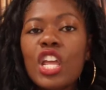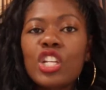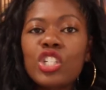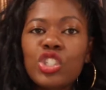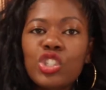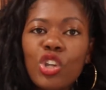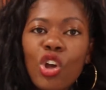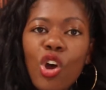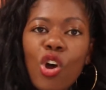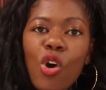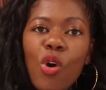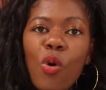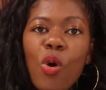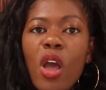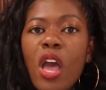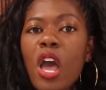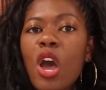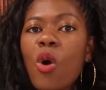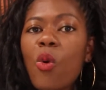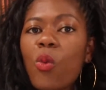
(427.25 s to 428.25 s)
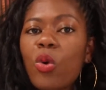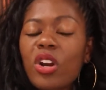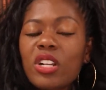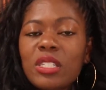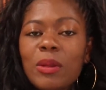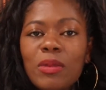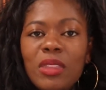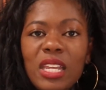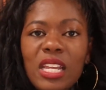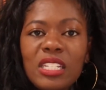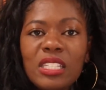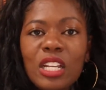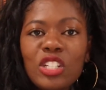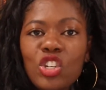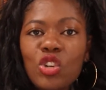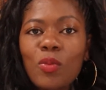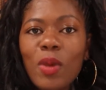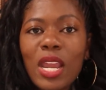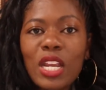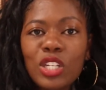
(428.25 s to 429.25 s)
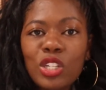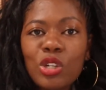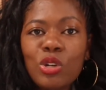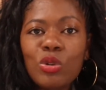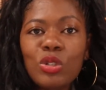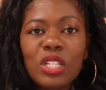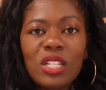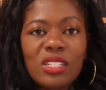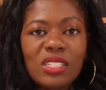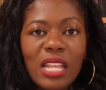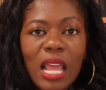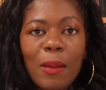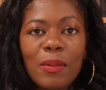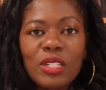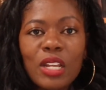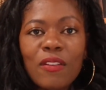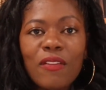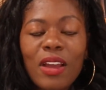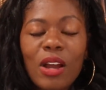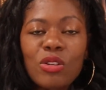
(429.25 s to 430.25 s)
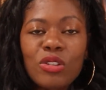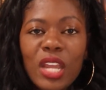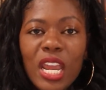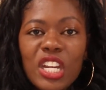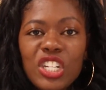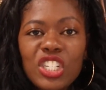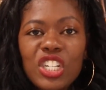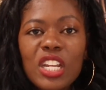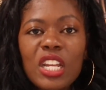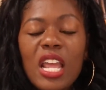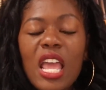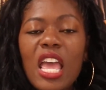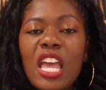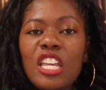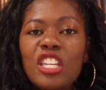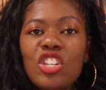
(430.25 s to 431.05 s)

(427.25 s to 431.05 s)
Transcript: So what are some things that you may do to establish a foundation?